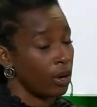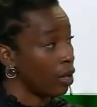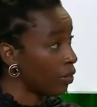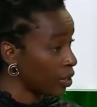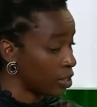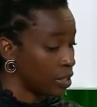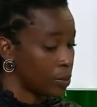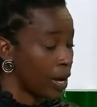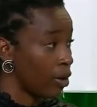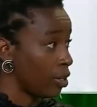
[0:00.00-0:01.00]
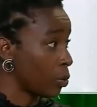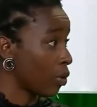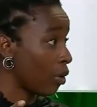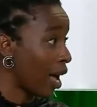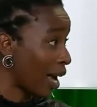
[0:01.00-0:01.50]
are health disparities, where
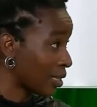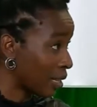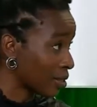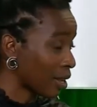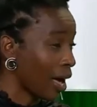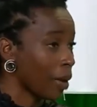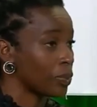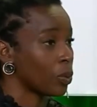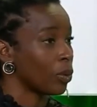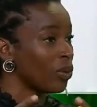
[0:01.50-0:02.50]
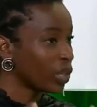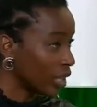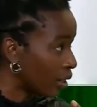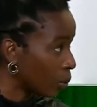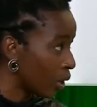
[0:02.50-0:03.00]
there are access gaps, where we
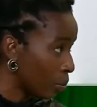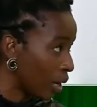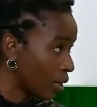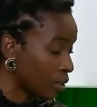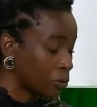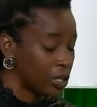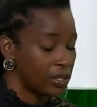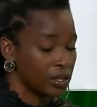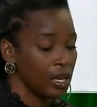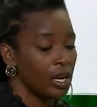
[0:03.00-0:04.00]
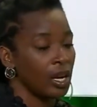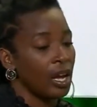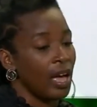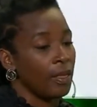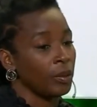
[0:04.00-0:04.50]
really think we can make a difference.
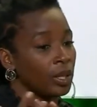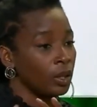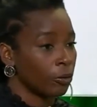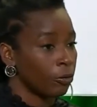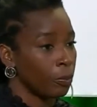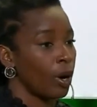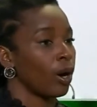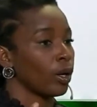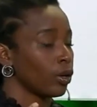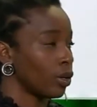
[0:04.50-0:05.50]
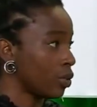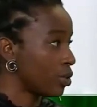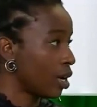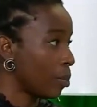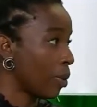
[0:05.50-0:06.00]
And then we look for
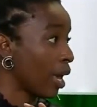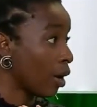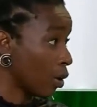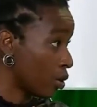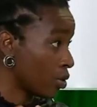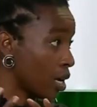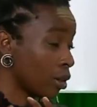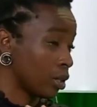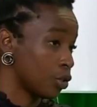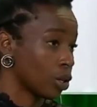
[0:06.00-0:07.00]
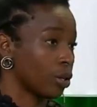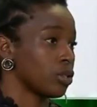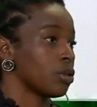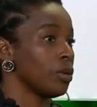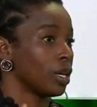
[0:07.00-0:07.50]
partners, payers, health
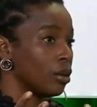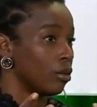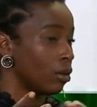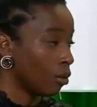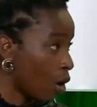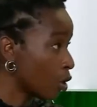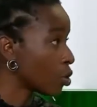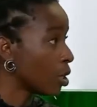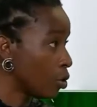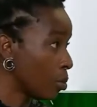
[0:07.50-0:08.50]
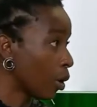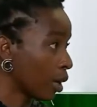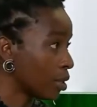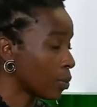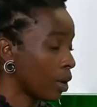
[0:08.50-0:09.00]
insurers, who we can launch into
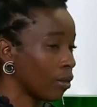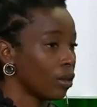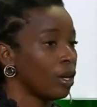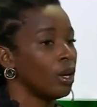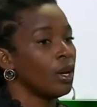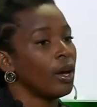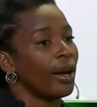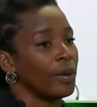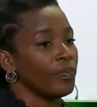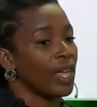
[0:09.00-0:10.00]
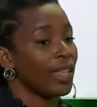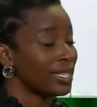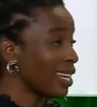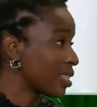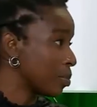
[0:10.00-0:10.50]
markets with. And that
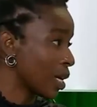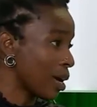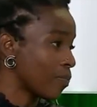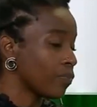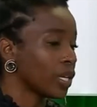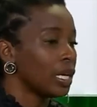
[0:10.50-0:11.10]
takes some time.